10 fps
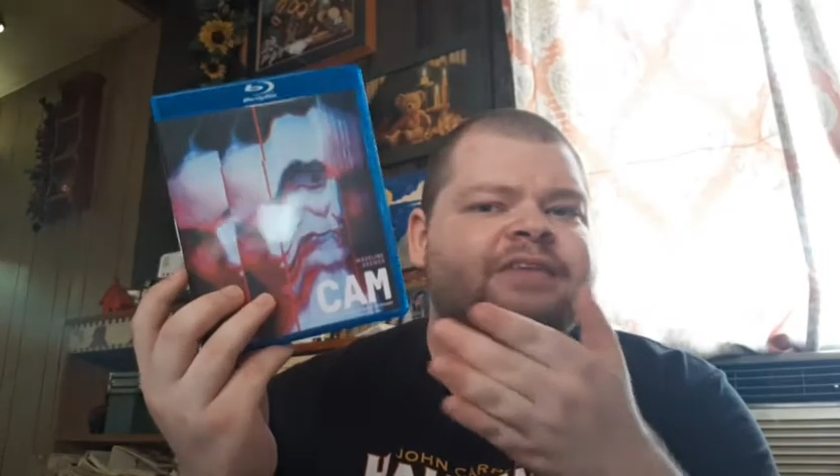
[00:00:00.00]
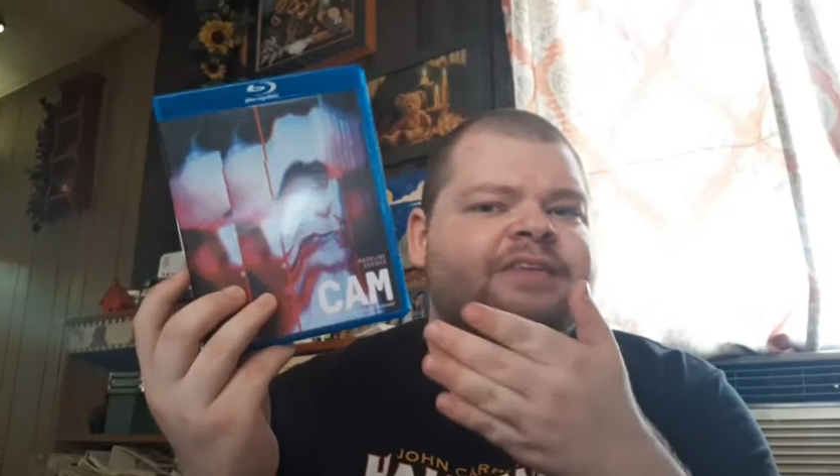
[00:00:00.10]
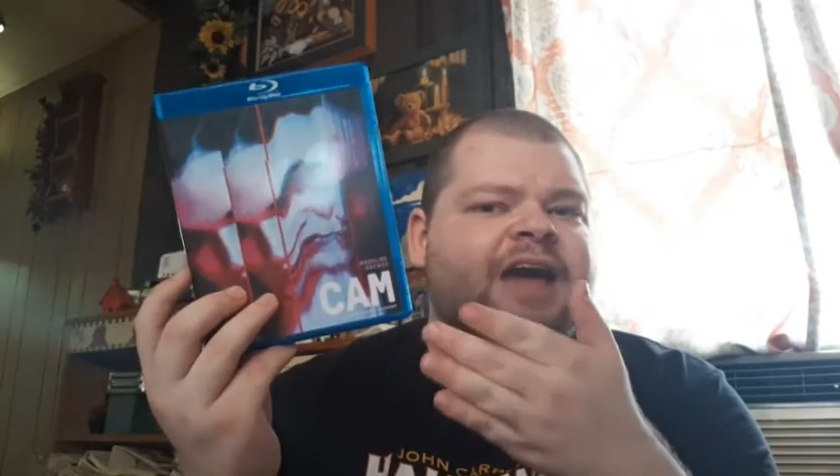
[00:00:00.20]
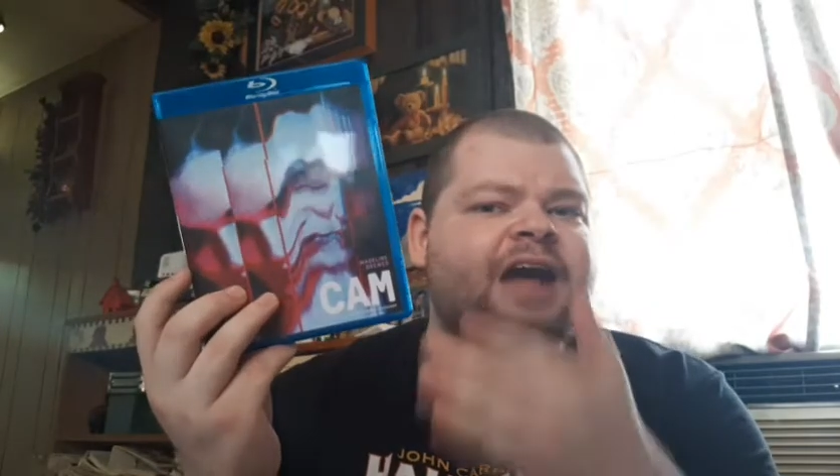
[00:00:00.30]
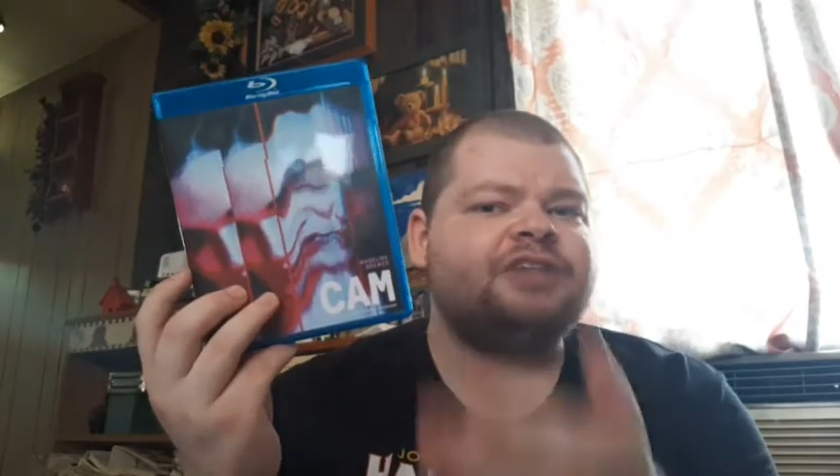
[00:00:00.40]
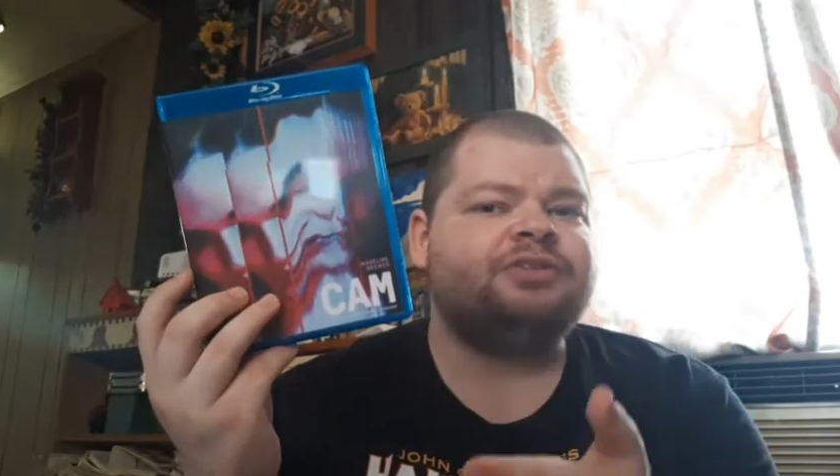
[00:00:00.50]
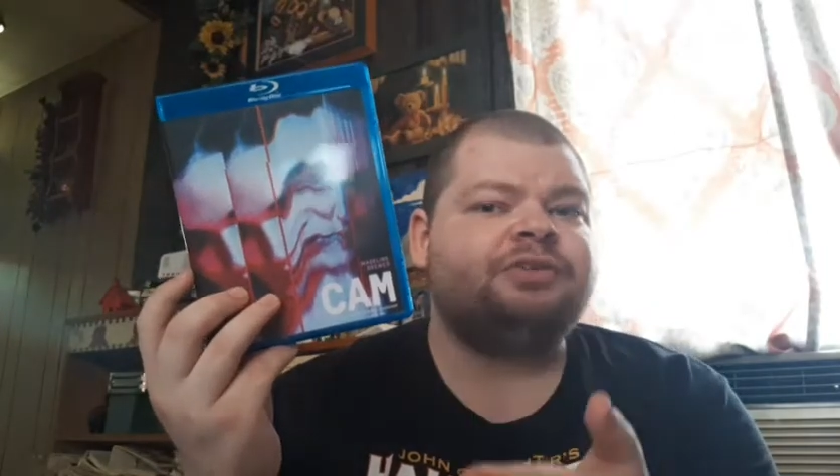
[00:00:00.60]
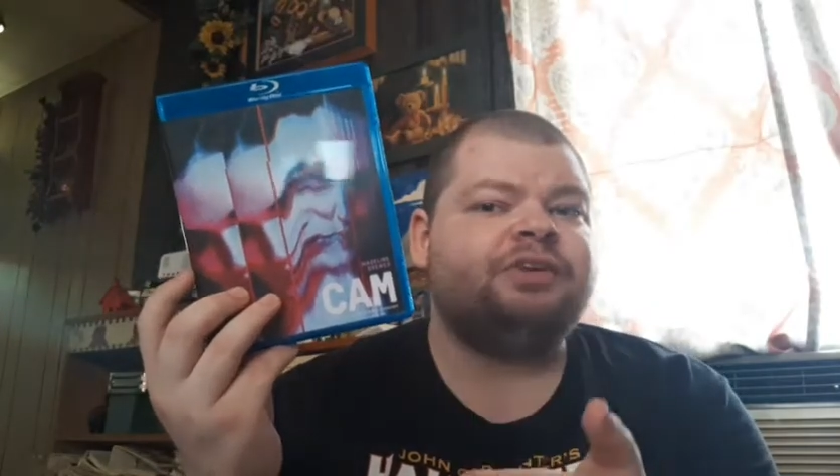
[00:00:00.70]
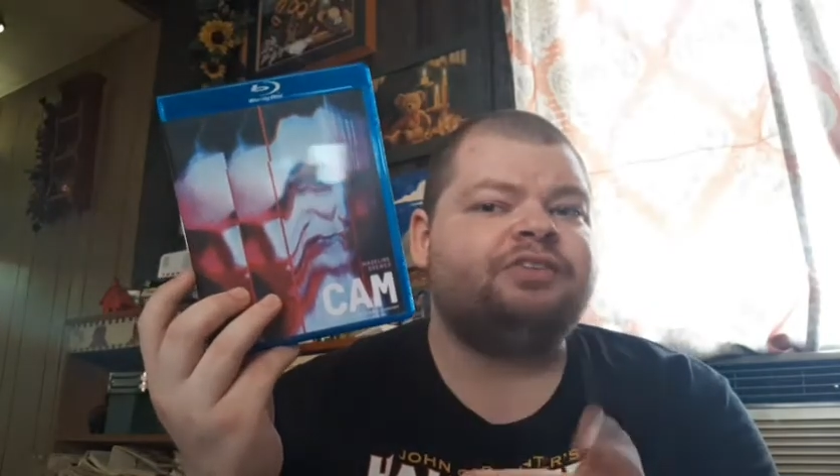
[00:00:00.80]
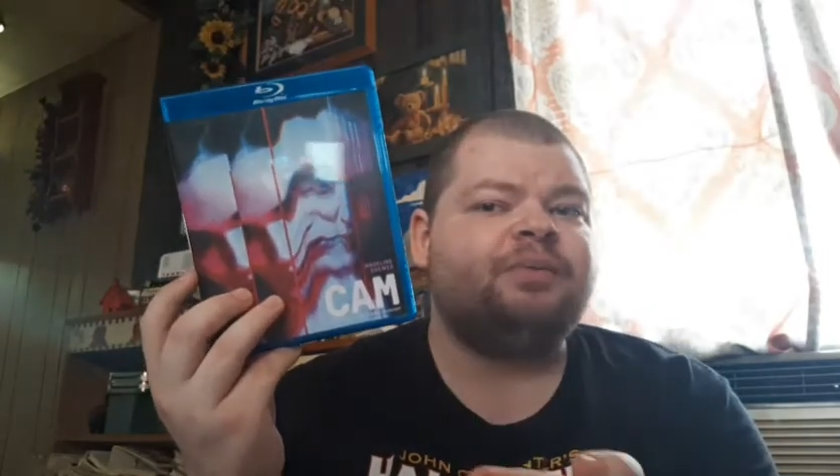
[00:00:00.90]
actually
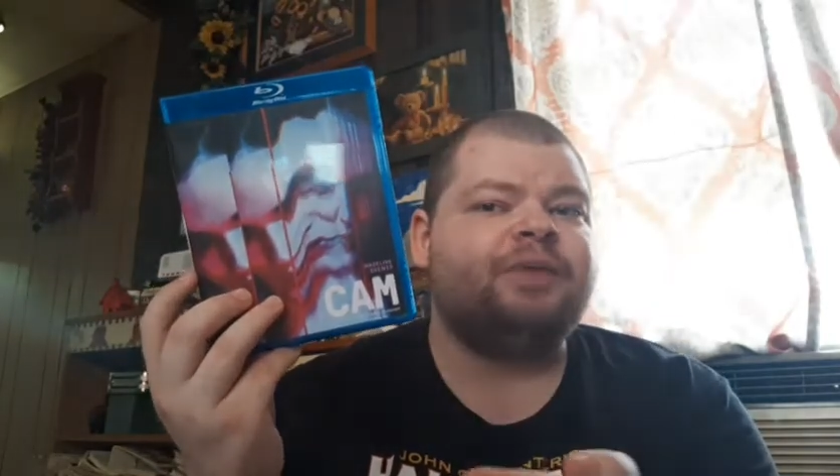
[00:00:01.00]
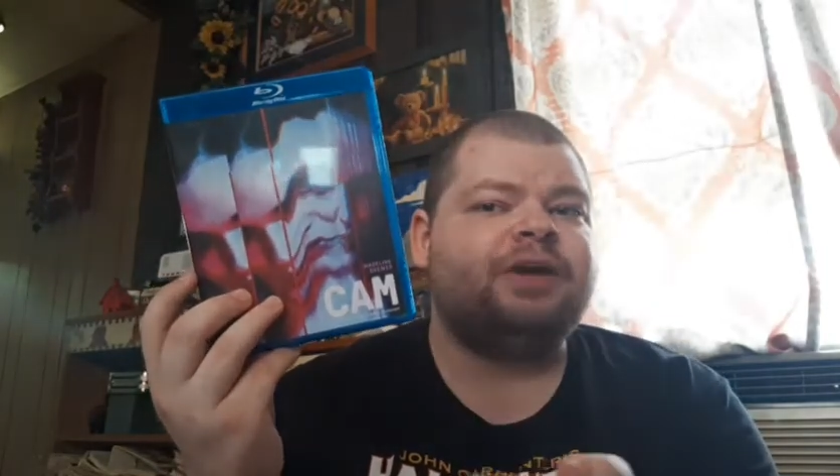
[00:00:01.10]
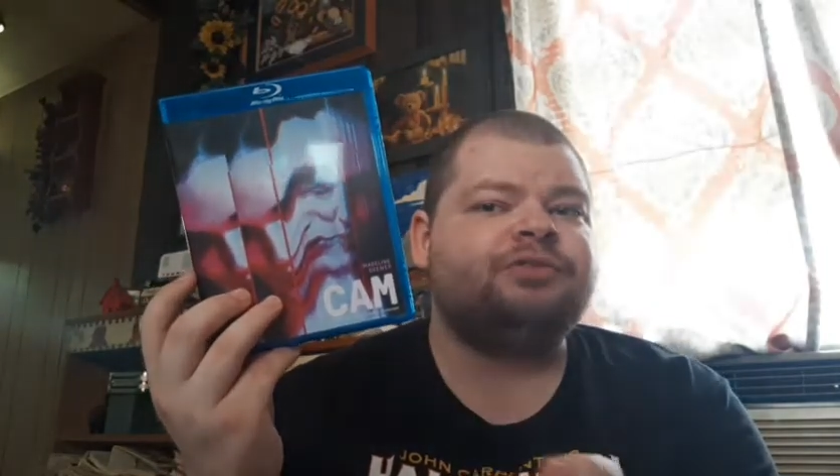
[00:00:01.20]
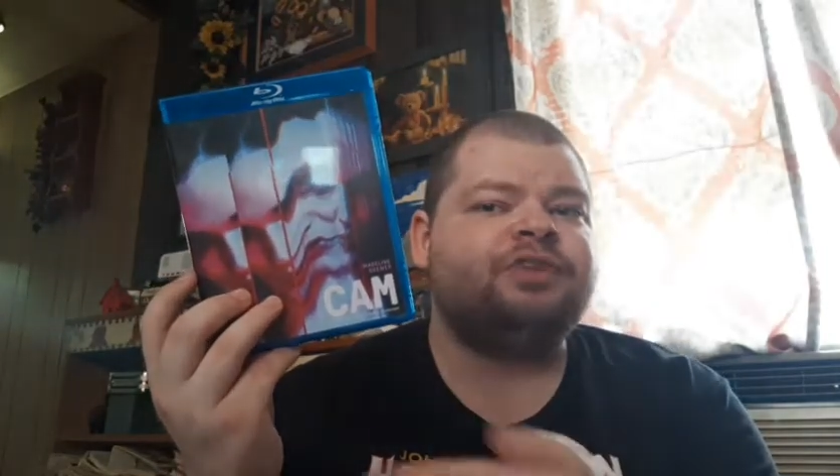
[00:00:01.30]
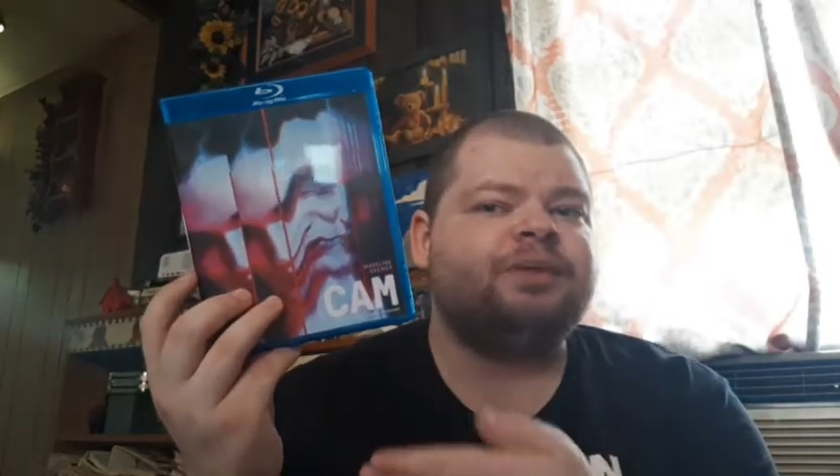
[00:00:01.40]
like someone else